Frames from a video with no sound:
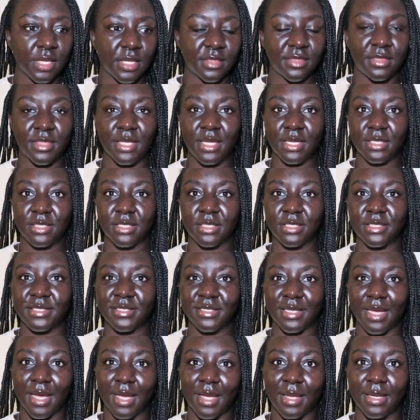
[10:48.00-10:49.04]
theater
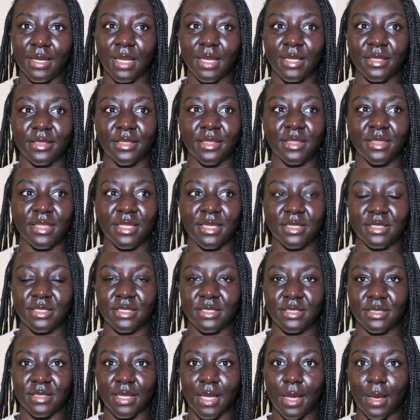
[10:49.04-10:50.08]
design like the theater
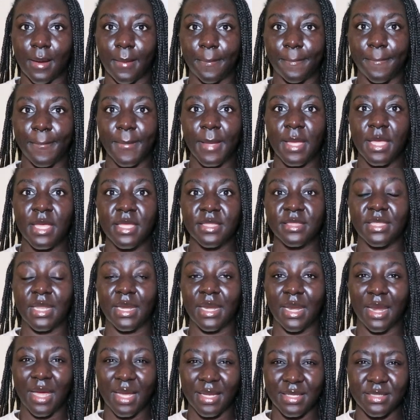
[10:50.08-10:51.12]
setup the
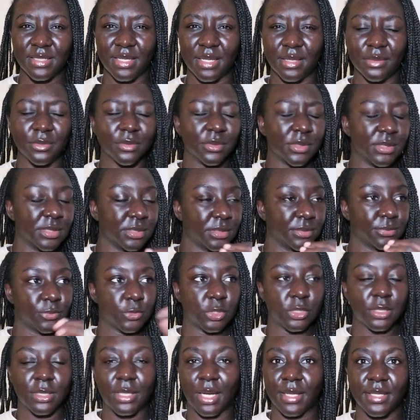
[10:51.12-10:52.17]
lighting was
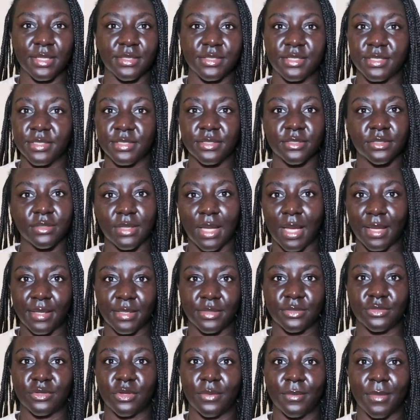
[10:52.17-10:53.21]
like it just added
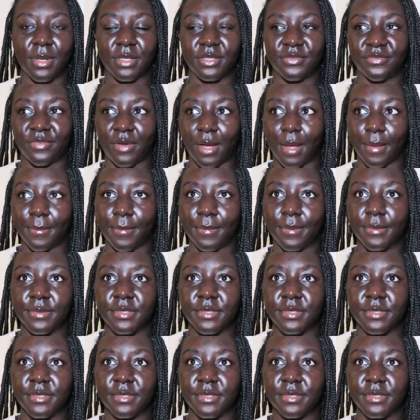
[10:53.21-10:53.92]
so much vibes